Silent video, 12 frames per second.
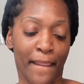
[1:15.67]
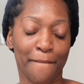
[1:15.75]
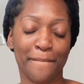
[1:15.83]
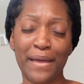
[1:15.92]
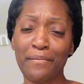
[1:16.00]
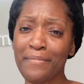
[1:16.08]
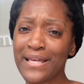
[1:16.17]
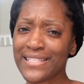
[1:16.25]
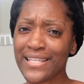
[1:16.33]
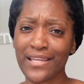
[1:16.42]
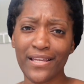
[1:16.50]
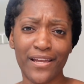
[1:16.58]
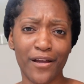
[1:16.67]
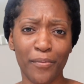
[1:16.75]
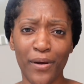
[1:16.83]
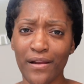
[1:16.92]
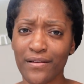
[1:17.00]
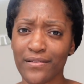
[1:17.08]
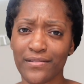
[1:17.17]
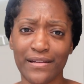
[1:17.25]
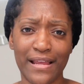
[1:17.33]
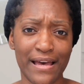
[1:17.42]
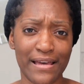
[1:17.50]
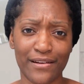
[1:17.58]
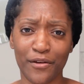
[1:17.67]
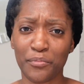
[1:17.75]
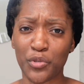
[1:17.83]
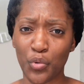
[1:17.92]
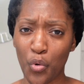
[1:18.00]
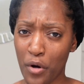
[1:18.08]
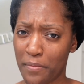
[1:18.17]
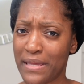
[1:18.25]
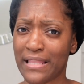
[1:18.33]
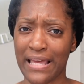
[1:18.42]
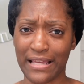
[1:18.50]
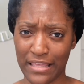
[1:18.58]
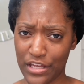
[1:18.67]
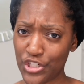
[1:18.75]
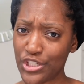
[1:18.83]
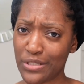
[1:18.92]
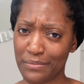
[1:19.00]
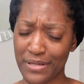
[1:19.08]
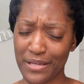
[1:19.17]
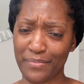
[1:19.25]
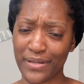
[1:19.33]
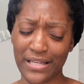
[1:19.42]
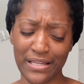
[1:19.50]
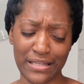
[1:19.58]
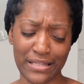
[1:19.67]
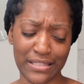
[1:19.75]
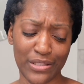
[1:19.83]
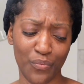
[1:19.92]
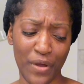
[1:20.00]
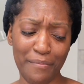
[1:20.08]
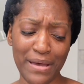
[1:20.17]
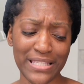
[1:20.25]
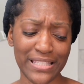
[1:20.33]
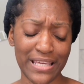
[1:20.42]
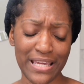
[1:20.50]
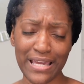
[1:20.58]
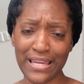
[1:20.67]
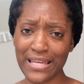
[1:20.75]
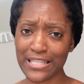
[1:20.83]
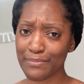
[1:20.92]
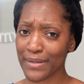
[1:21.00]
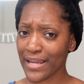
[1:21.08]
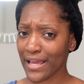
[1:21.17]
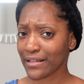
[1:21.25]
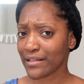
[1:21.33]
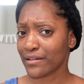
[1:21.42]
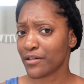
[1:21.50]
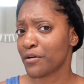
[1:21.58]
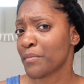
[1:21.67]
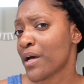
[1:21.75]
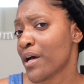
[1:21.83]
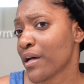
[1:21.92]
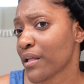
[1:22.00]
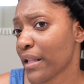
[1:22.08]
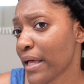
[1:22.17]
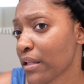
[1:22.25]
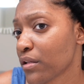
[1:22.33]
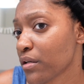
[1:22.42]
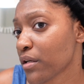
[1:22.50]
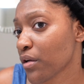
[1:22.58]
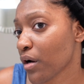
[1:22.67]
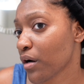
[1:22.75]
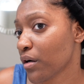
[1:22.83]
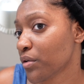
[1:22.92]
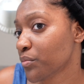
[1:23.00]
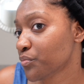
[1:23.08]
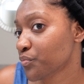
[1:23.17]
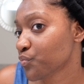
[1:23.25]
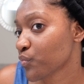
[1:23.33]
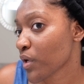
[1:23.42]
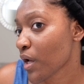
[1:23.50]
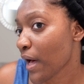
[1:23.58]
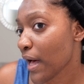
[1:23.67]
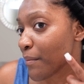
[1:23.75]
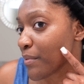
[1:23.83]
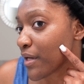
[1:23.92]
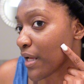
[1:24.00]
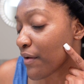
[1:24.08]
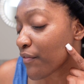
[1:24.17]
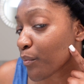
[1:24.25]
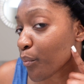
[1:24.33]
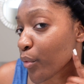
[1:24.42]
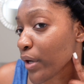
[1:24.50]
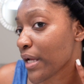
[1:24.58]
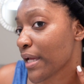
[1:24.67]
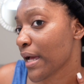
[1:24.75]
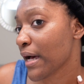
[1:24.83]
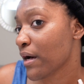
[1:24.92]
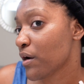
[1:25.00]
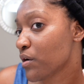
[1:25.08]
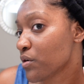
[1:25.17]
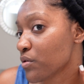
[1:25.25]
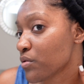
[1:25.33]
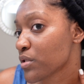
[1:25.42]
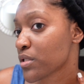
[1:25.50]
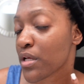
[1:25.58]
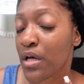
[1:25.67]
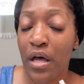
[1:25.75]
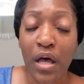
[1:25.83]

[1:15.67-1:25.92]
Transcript: maybe my skincare products are not absorbing like they should be, because the way my skin has been acting up, like, look, y'all, I've been having breakouts.